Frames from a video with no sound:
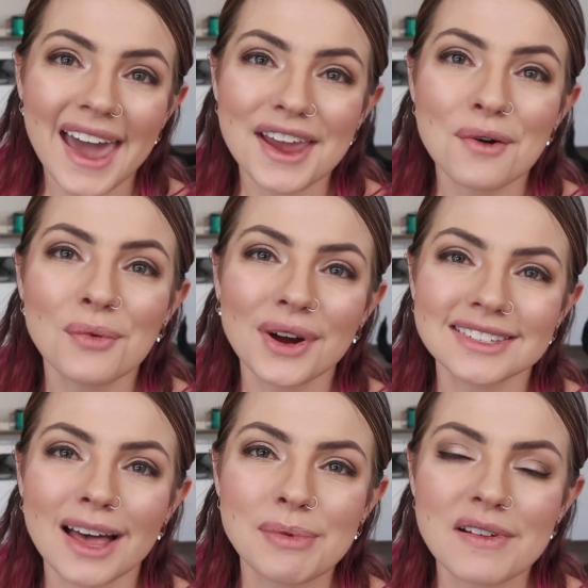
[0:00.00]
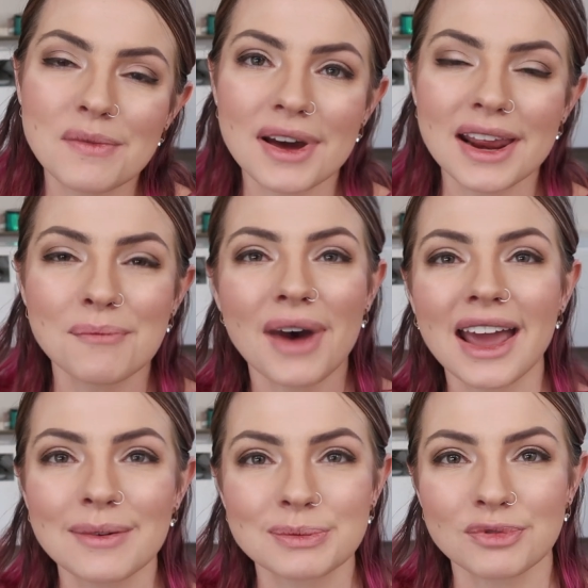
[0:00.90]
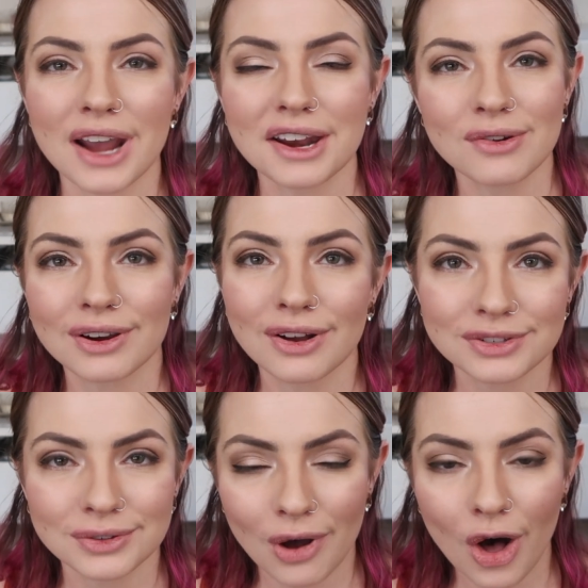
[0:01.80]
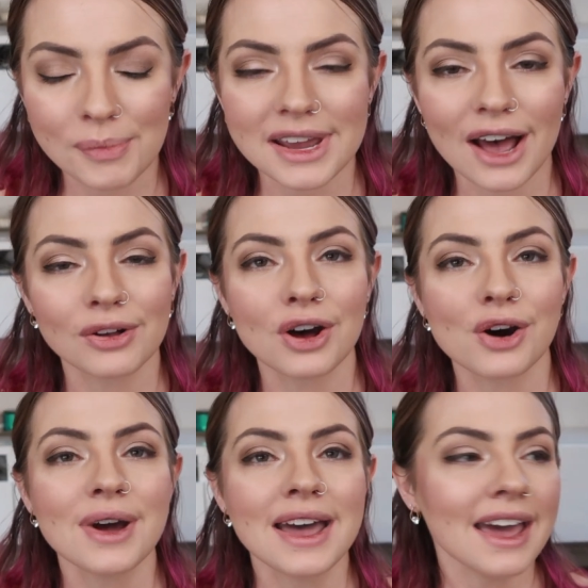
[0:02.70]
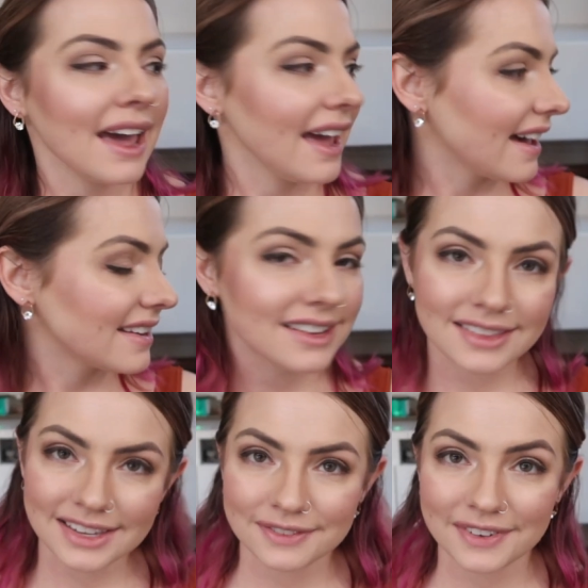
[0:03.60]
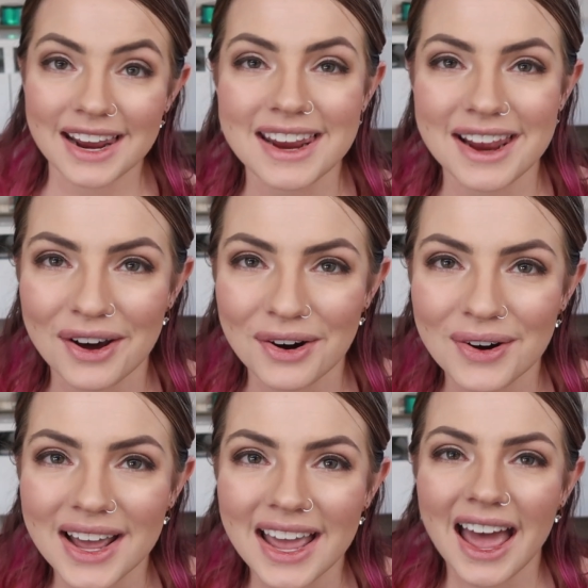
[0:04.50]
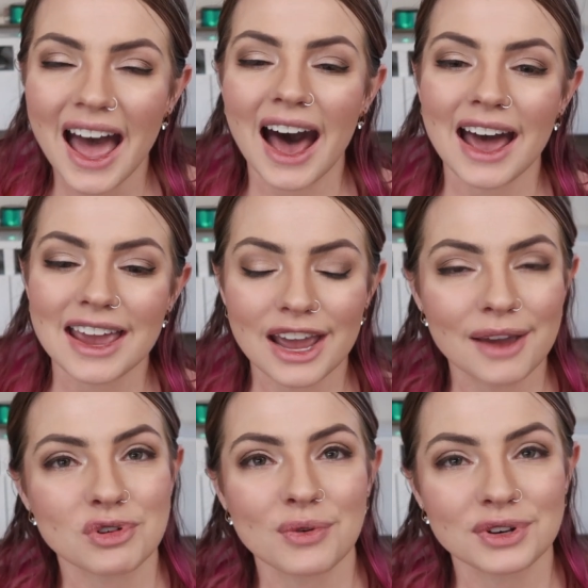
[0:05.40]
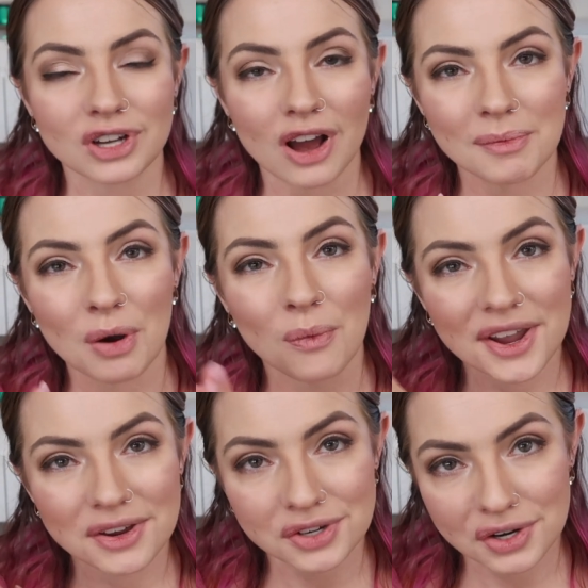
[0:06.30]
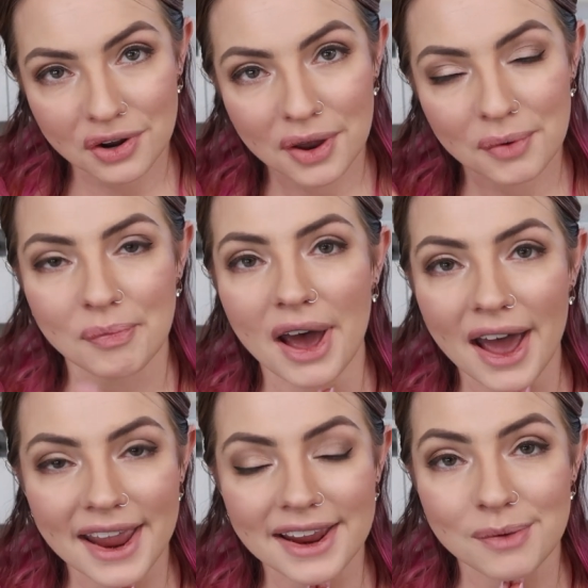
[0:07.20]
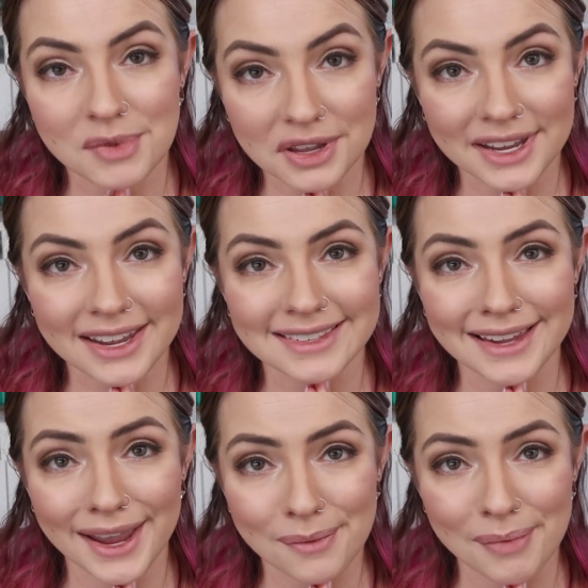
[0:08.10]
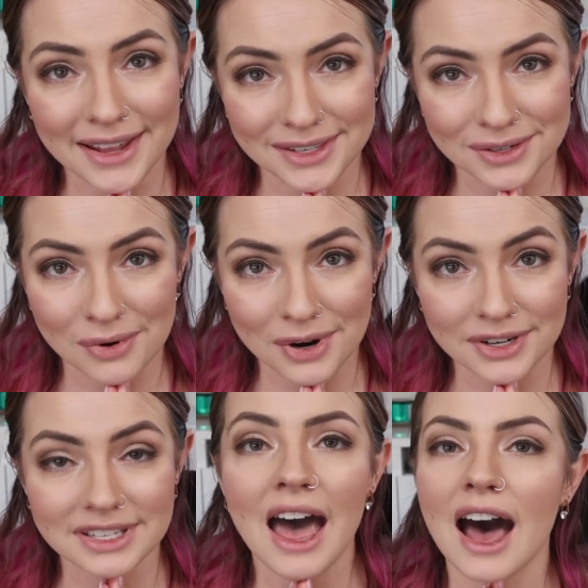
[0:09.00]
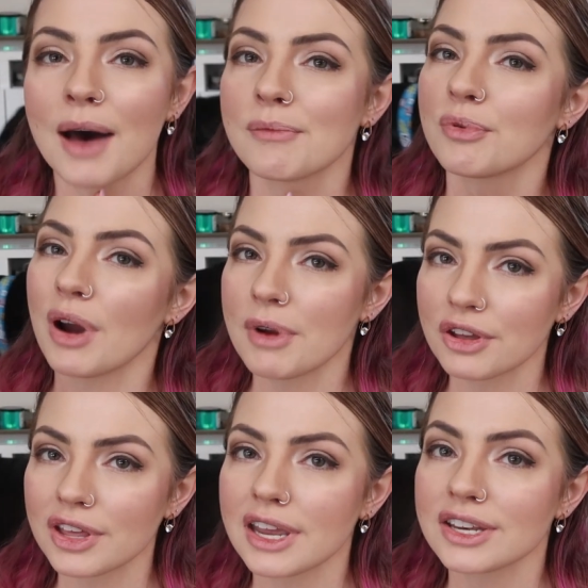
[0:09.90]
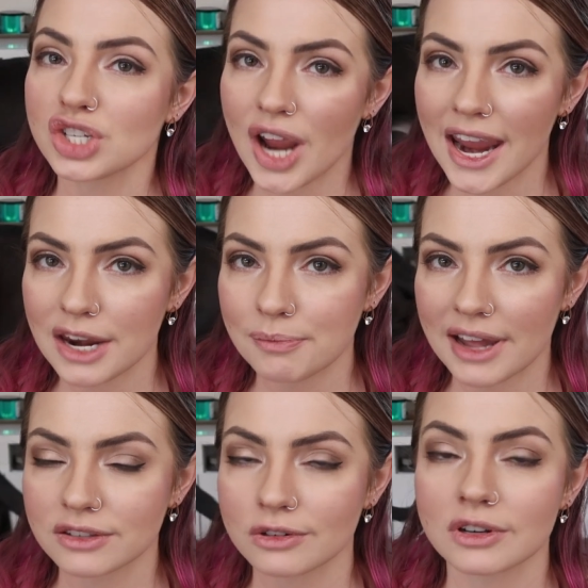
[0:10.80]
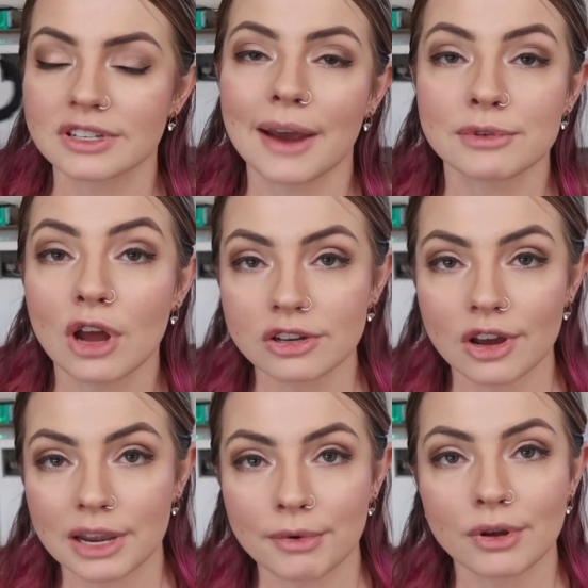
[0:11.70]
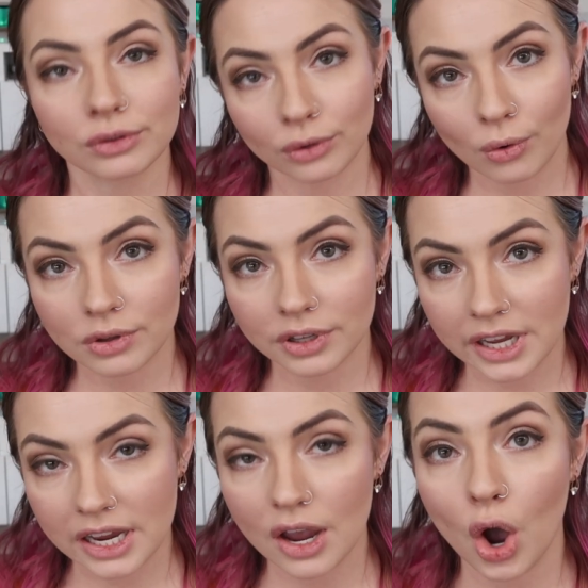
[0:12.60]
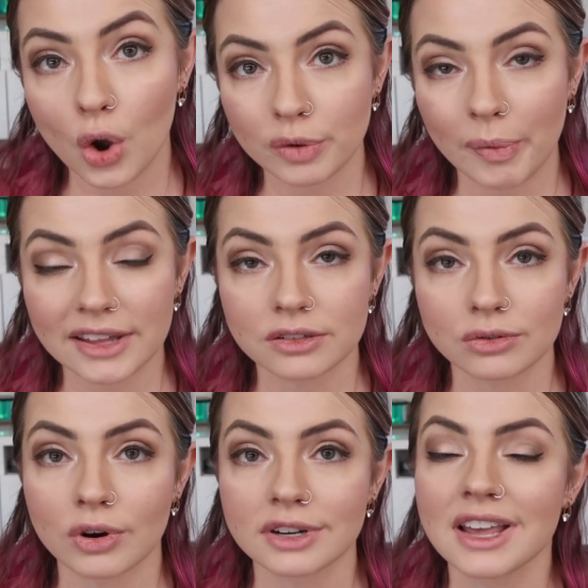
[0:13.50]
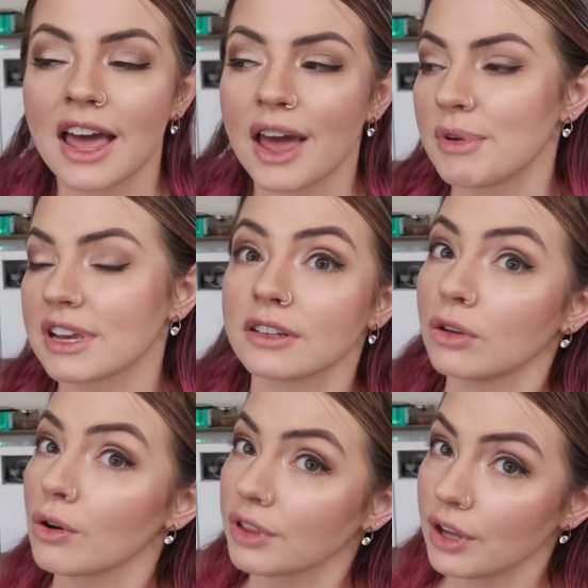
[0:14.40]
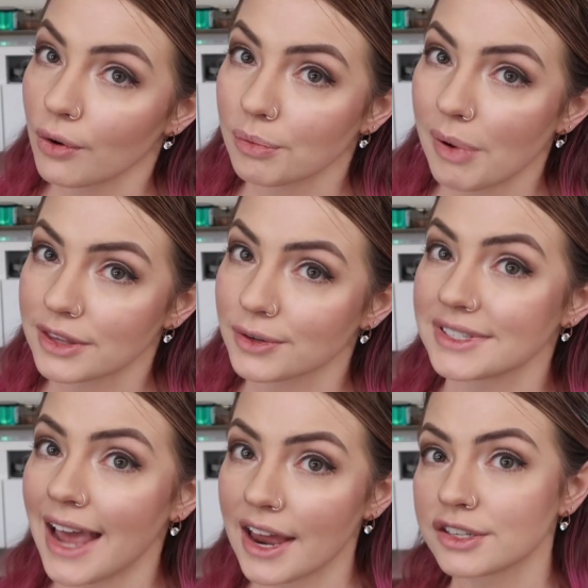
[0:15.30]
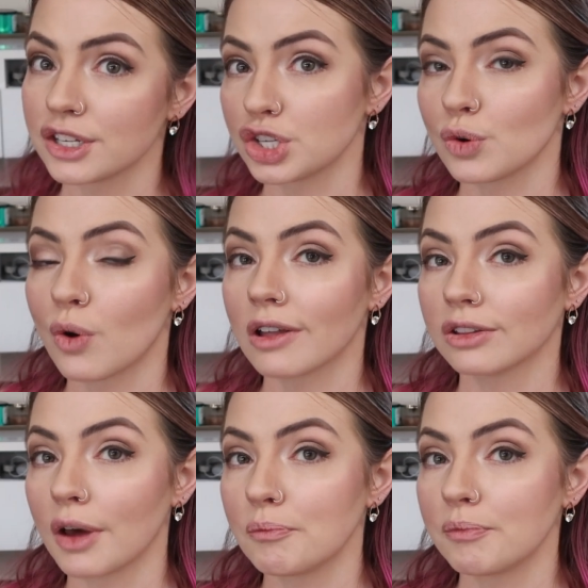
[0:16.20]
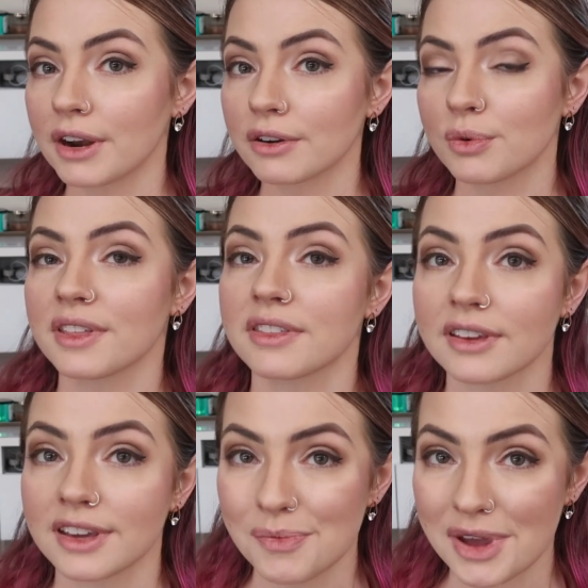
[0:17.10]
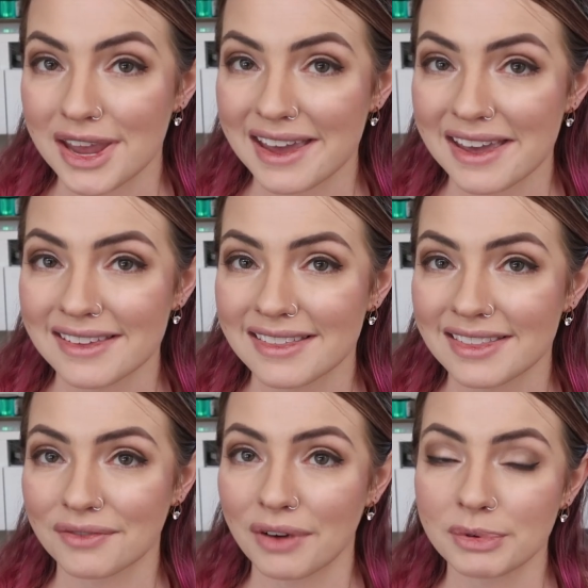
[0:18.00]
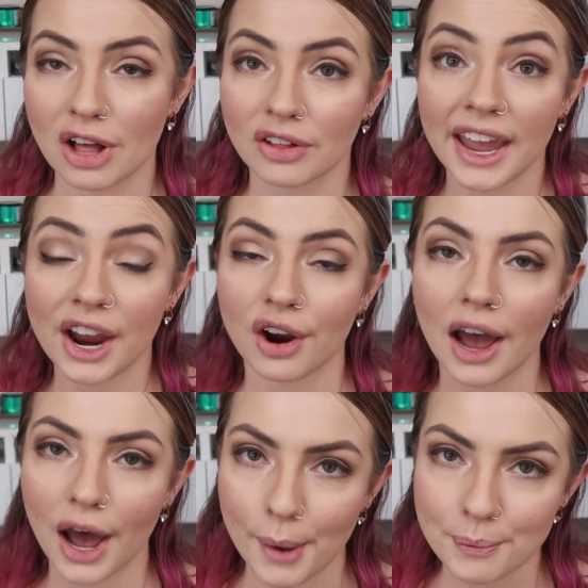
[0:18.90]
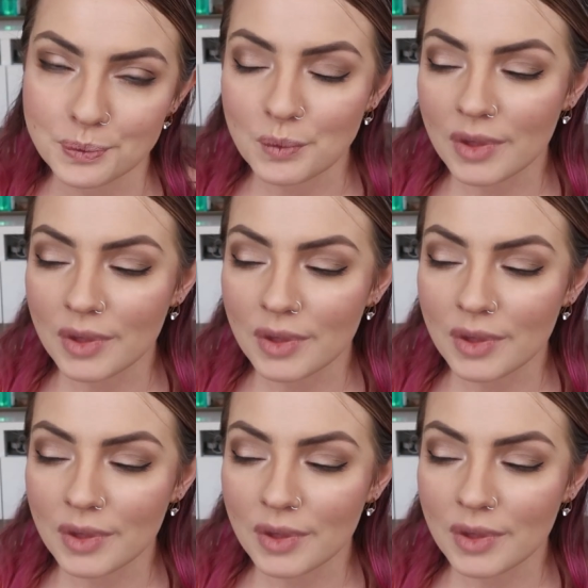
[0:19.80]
Hey, what is up everybody? My name is Brienne, you can also call me Owlco, and in this video I am going to talk about why you should not buy chameleons in pet stores. Primarily chain pet stores. I'm not talking about locally owned pet stores because the locally owned pet stores tend to do a lot better with keeping the reptile care up.